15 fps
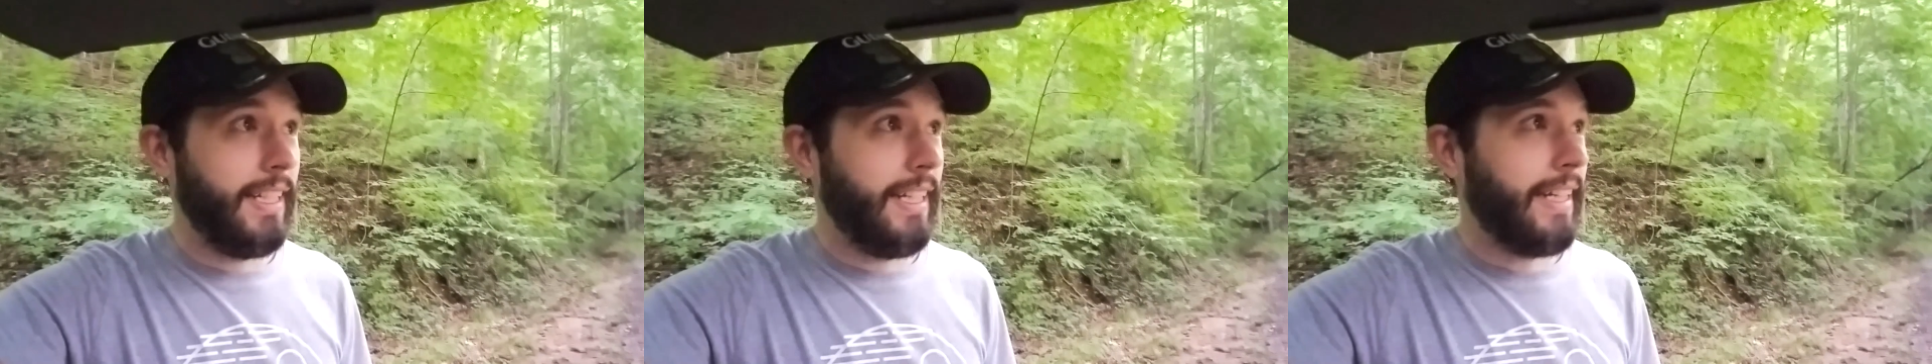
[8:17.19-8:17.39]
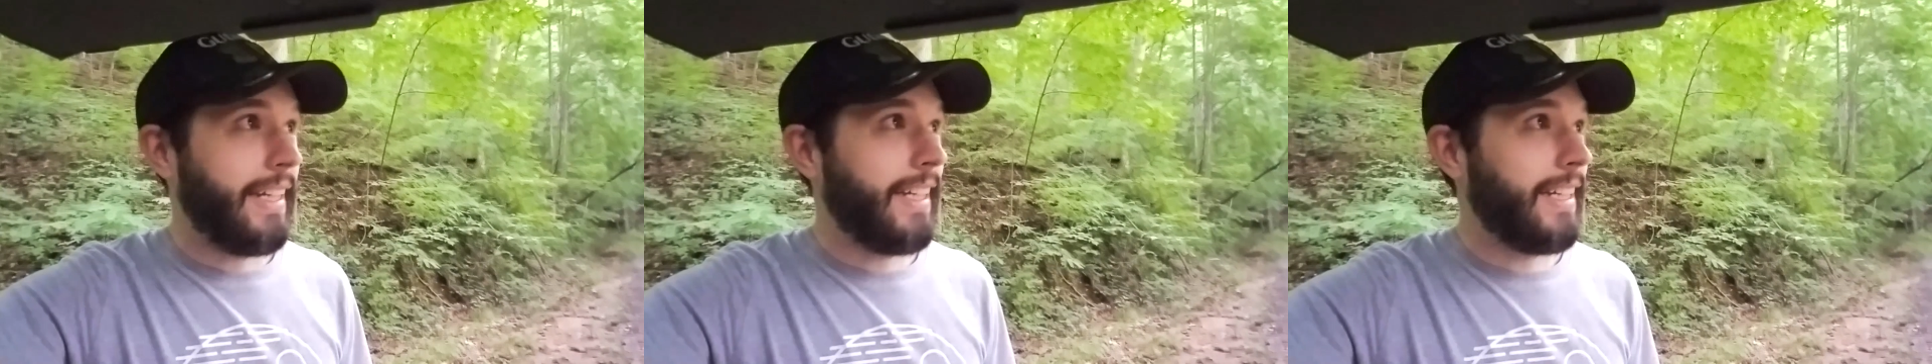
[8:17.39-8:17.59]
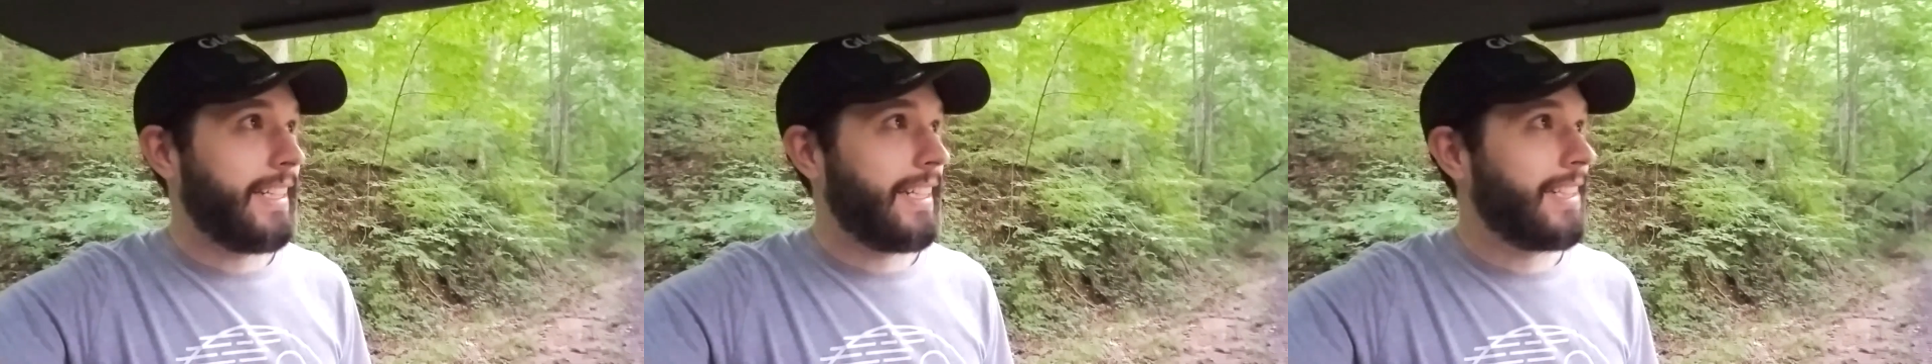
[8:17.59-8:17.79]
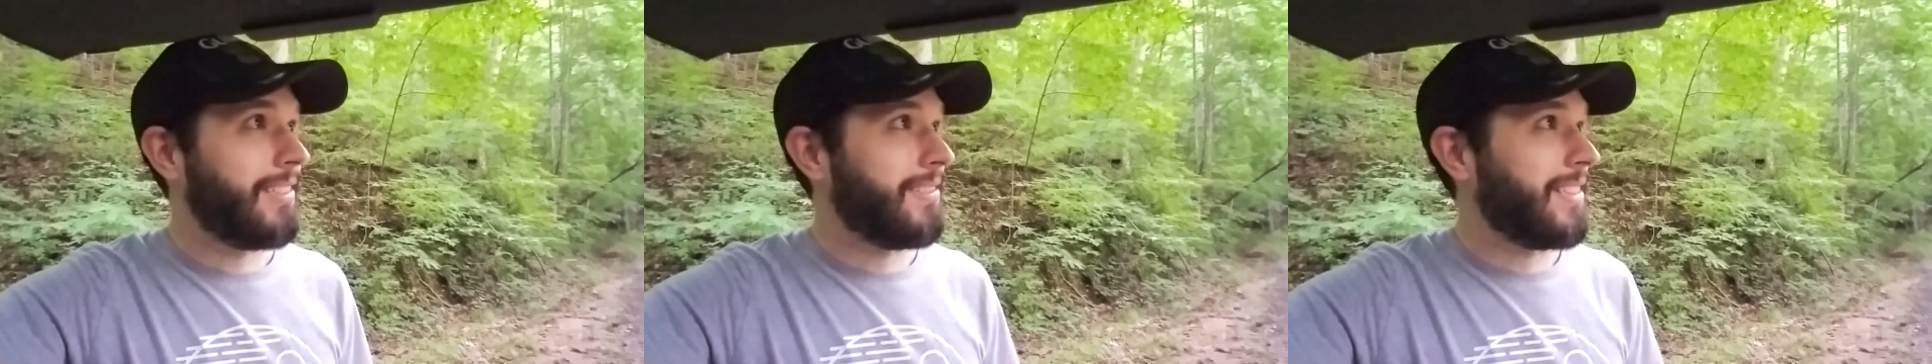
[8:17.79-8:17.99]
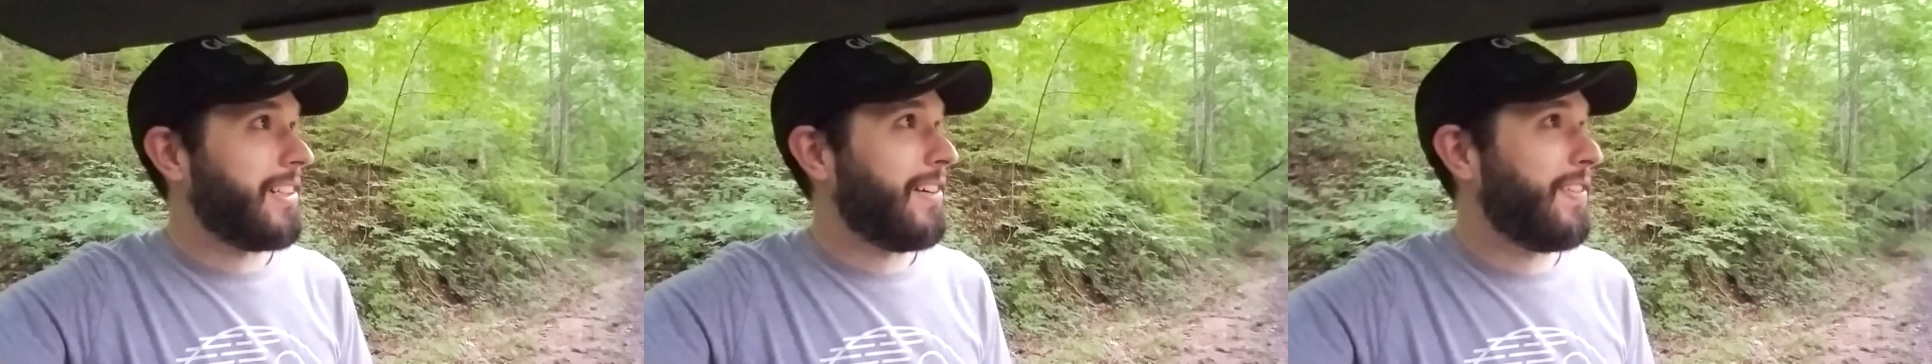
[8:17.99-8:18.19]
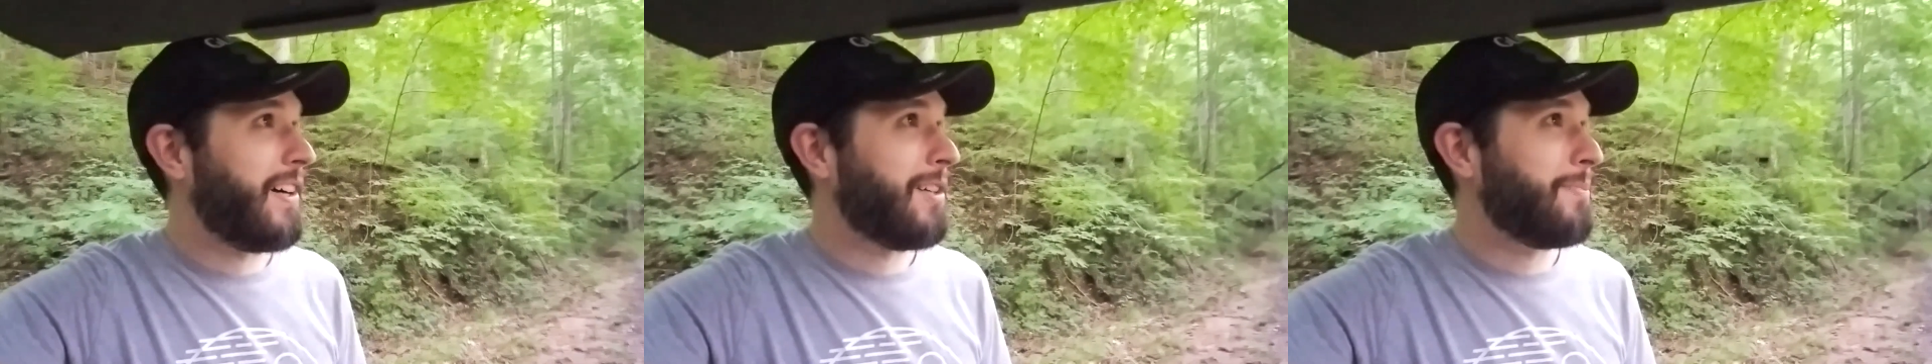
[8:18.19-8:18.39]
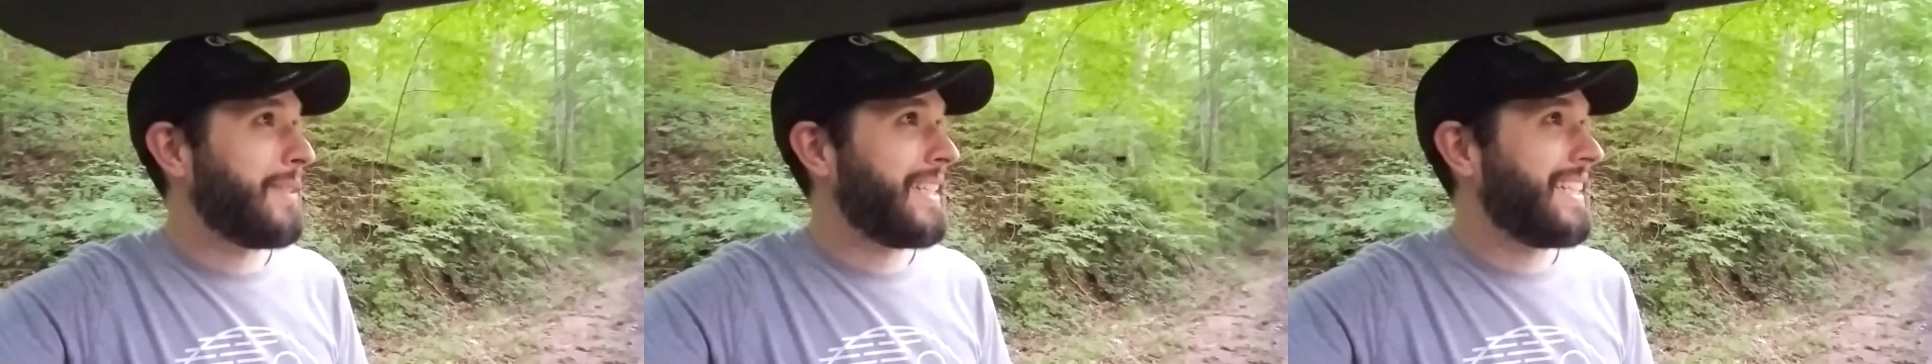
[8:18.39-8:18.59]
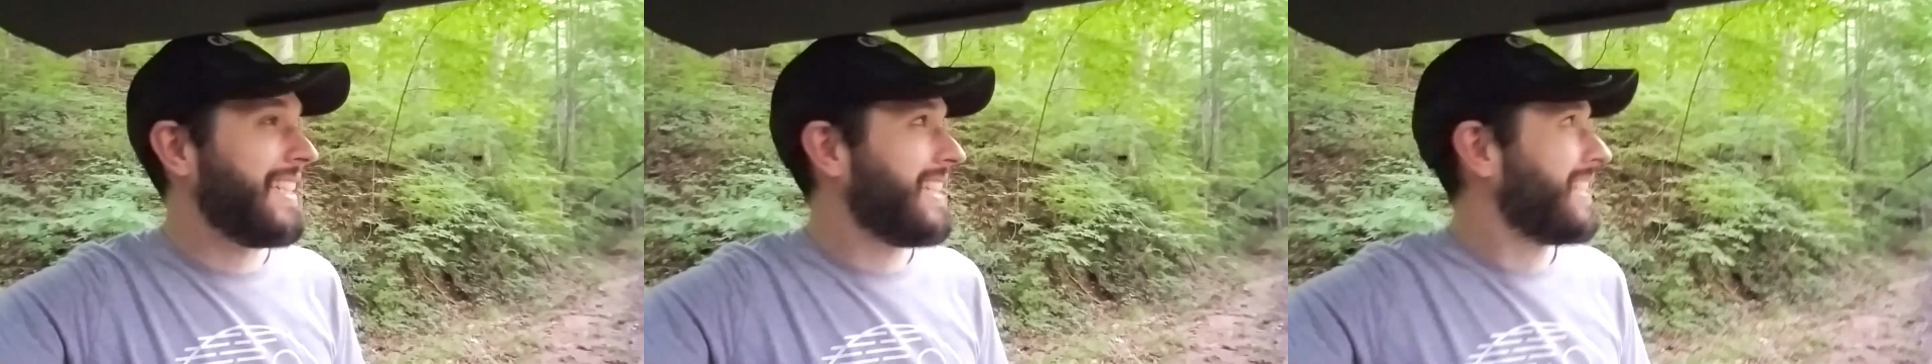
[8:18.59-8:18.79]
And I don't know if I'll be
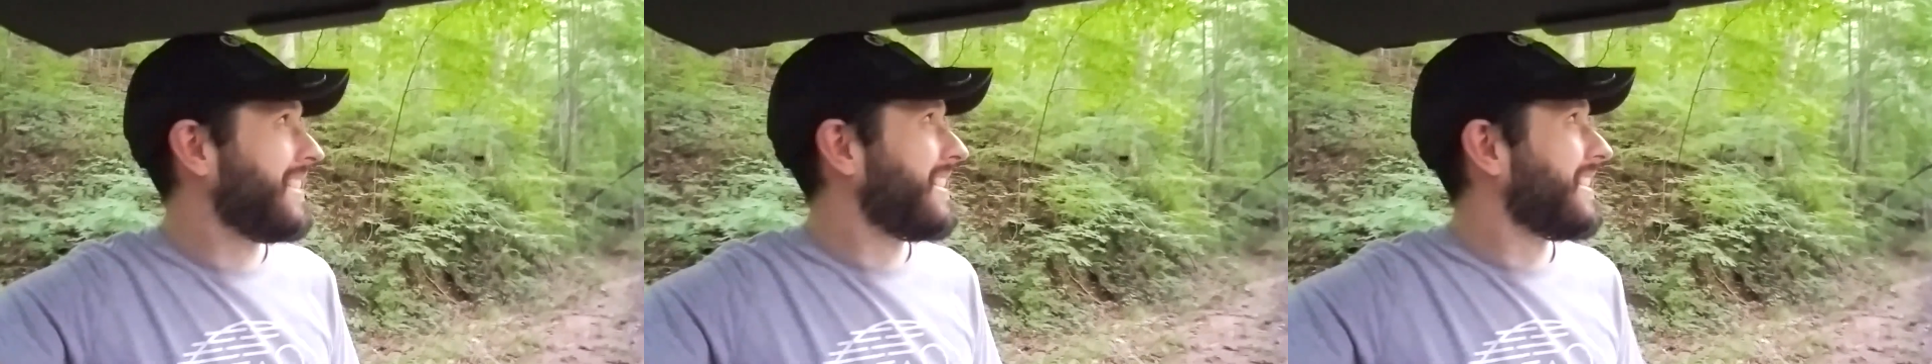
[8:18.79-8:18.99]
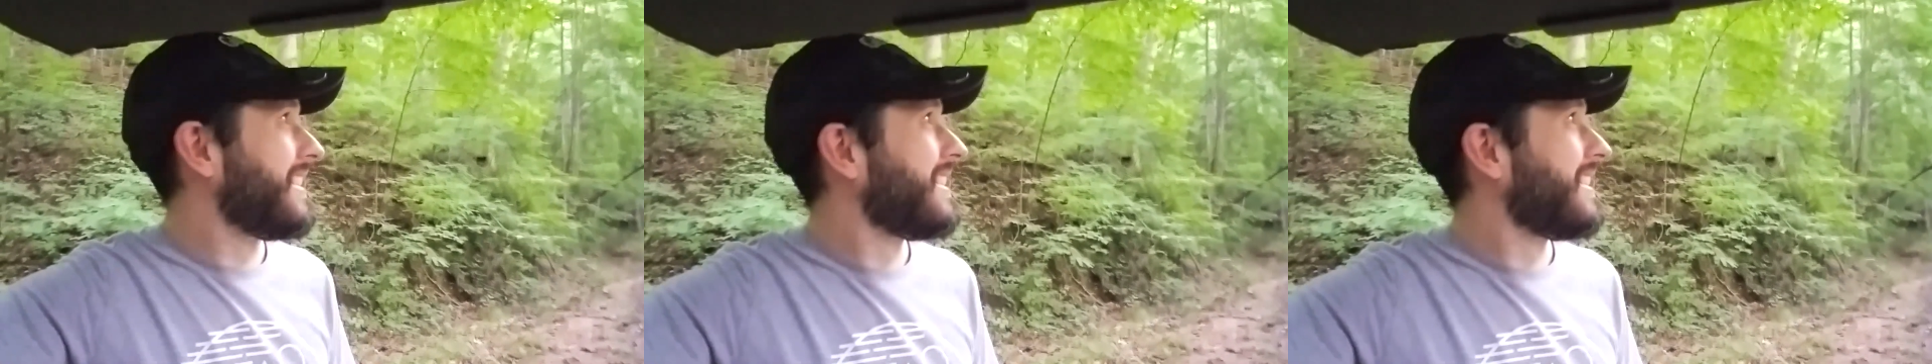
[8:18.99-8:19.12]
getting to,